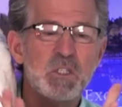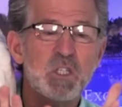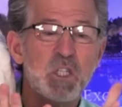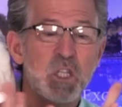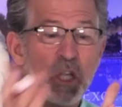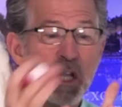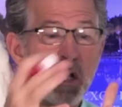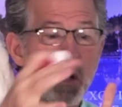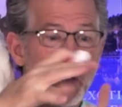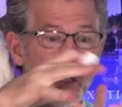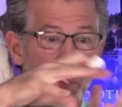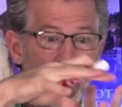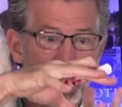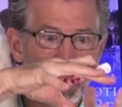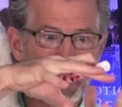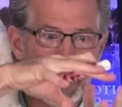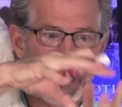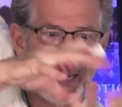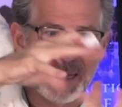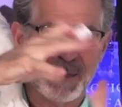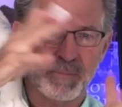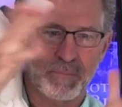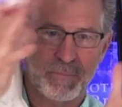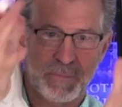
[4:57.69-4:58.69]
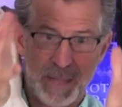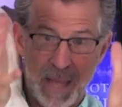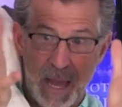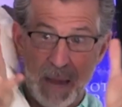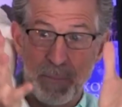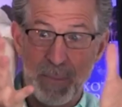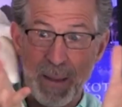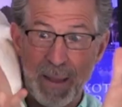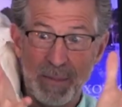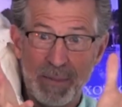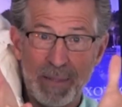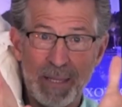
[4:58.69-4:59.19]
It was huge. It was like
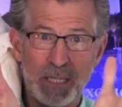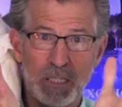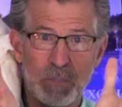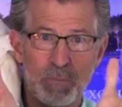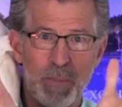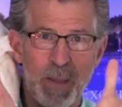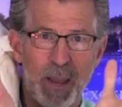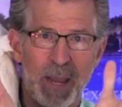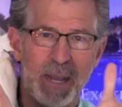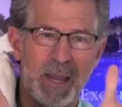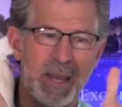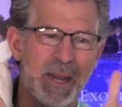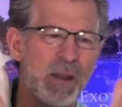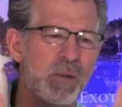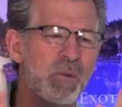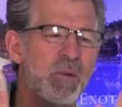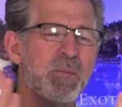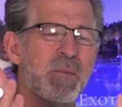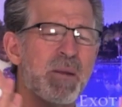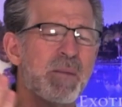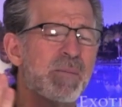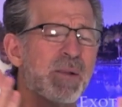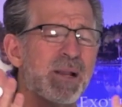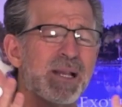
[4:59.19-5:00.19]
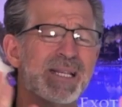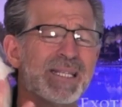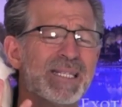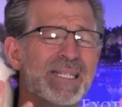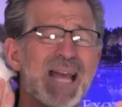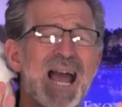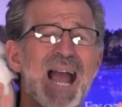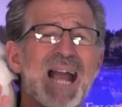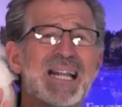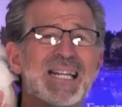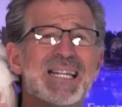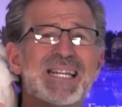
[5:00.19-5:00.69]
about this big. And I remember
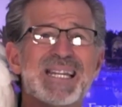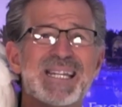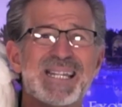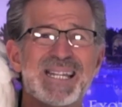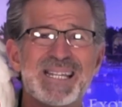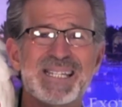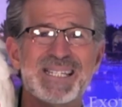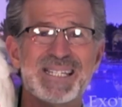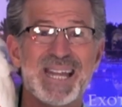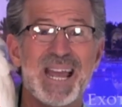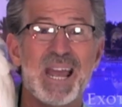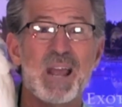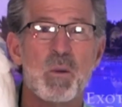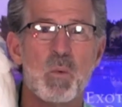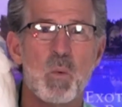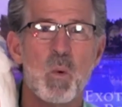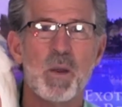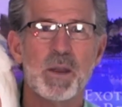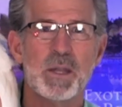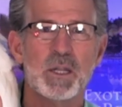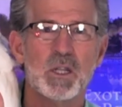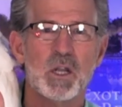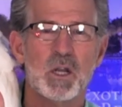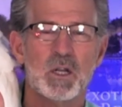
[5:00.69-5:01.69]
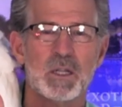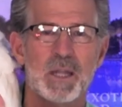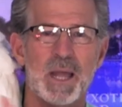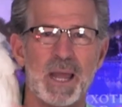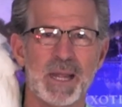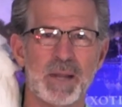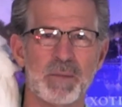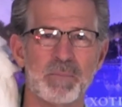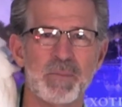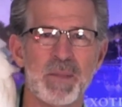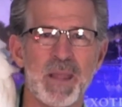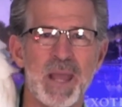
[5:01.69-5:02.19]
exactly to this day what it
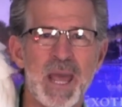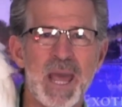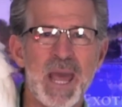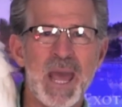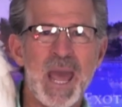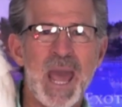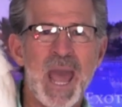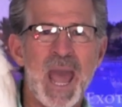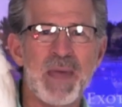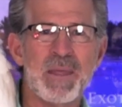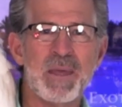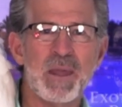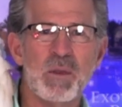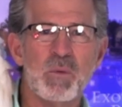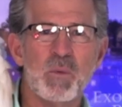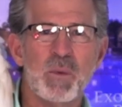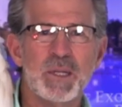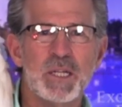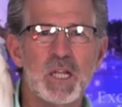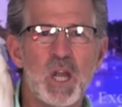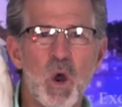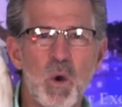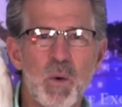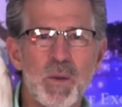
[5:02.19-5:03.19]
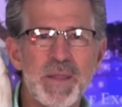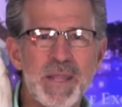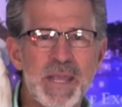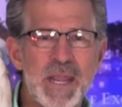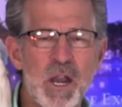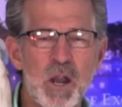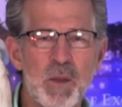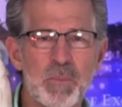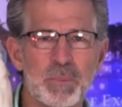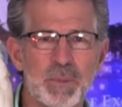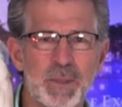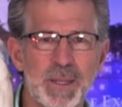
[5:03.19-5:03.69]
looked like. And then we'd go
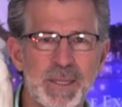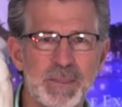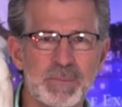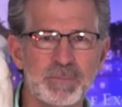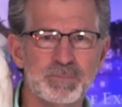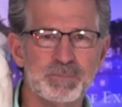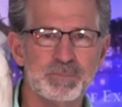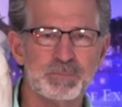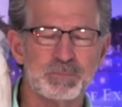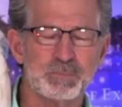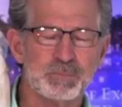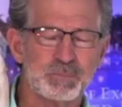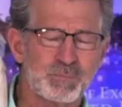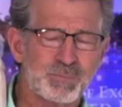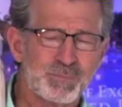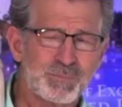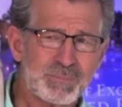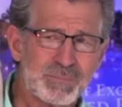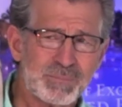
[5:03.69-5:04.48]
in the airplane